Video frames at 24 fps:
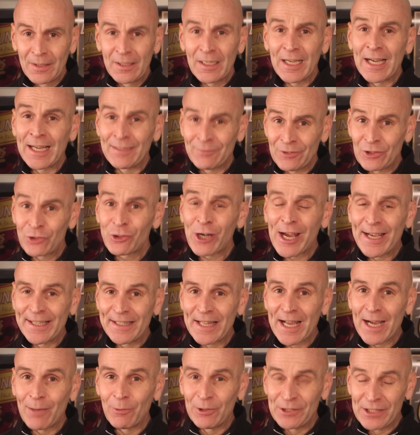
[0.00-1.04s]
I haven't tried
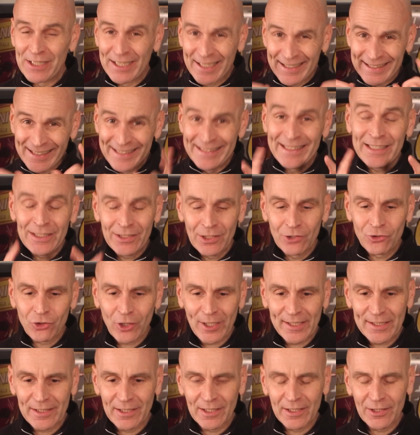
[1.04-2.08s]
that one yet, and I need to
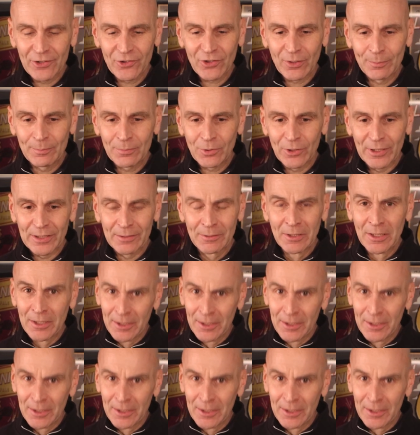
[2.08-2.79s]
try that at some point.